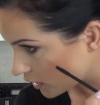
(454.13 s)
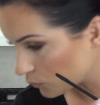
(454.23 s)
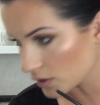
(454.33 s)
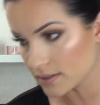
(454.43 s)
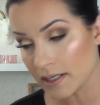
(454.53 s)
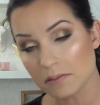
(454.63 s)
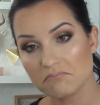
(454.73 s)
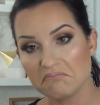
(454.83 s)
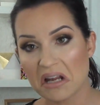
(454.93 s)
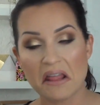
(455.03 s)
line where it's like
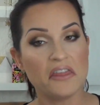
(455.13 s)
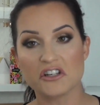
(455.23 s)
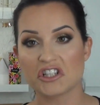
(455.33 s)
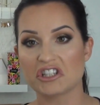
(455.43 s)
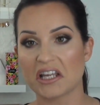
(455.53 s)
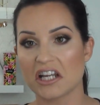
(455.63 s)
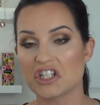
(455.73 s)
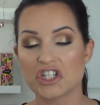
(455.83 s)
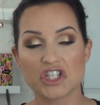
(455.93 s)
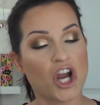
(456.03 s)
there's just like a
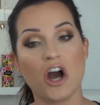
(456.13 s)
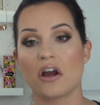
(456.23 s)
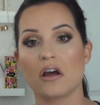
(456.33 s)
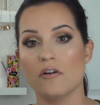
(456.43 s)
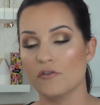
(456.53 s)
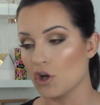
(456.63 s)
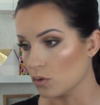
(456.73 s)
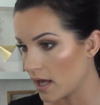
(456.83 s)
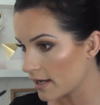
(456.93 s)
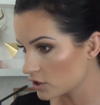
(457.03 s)
chunk of no
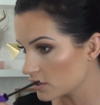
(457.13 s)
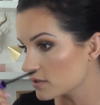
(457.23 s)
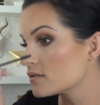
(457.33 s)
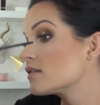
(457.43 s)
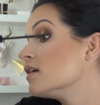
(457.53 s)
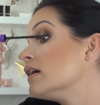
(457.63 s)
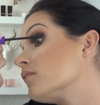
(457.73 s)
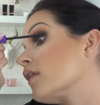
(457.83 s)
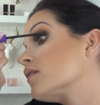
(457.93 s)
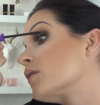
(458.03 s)
lashes.
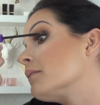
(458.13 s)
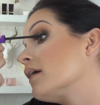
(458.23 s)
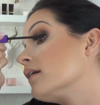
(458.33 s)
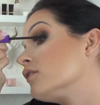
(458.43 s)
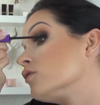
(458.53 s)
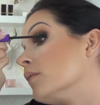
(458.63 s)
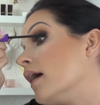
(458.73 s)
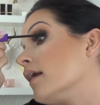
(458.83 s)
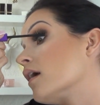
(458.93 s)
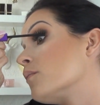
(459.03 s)
That's probably kind of
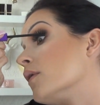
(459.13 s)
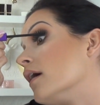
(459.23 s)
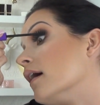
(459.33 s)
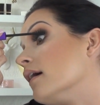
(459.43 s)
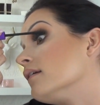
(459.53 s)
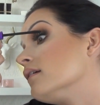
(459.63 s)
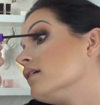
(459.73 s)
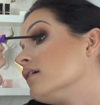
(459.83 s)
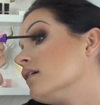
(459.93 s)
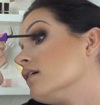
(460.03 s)
dramatic, but
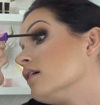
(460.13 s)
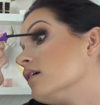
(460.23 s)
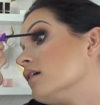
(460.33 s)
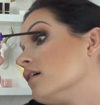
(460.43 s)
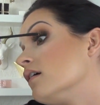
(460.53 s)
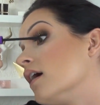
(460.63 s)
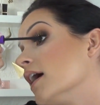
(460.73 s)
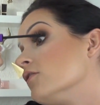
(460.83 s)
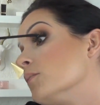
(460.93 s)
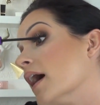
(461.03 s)
I
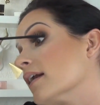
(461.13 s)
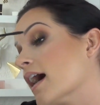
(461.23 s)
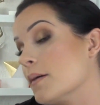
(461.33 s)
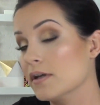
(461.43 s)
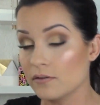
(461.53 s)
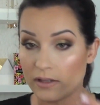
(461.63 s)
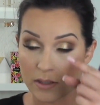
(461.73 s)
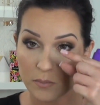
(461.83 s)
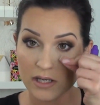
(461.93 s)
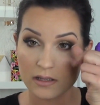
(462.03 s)
have a bad habit of
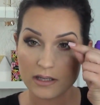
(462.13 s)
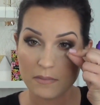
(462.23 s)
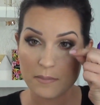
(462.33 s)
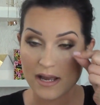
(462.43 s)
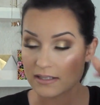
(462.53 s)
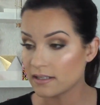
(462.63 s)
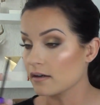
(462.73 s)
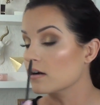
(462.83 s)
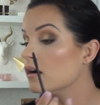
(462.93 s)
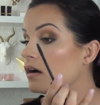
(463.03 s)
like peeling my
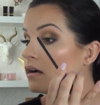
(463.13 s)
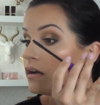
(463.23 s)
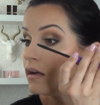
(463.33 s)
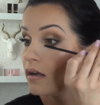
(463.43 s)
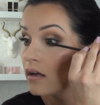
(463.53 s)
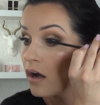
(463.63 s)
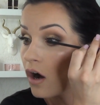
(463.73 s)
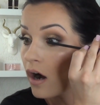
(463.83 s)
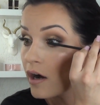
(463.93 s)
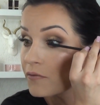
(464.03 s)
mascara
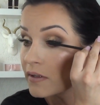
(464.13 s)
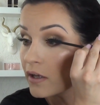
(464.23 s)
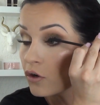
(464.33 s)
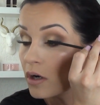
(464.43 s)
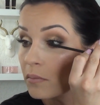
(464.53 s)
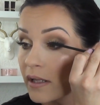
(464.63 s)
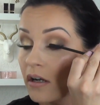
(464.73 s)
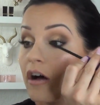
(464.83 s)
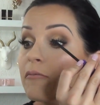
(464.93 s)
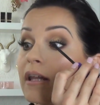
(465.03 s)
off and like crumbling it
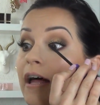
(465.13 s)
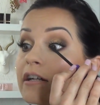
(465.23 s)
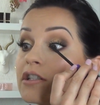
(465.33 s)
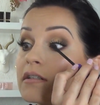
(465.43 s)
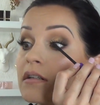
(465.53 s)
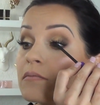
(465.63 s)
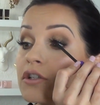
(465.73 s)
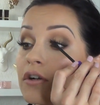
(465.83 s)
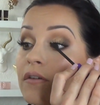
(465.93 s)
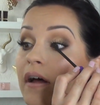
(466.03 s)
off my lashes, and I'm
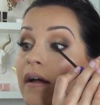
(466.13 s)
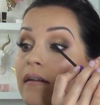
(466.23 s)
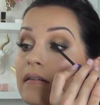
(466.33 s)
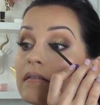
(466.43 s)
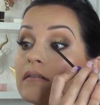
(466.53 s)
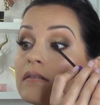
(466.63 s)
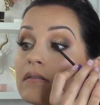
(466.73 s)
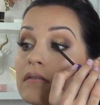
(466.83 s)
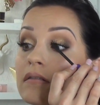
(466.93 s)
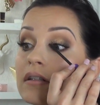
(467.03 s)
sure that
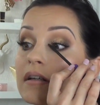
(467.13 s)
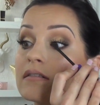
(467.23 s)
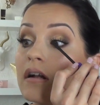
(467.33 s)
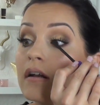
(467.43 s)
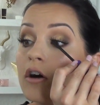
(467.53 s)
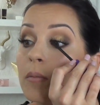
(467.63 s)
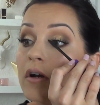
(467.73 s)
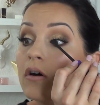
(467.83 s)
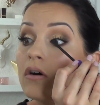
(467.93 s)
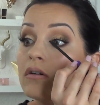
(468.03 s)
does not help at
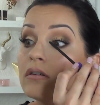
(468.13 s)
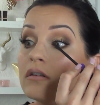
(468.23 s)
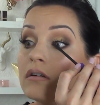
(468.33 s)
all.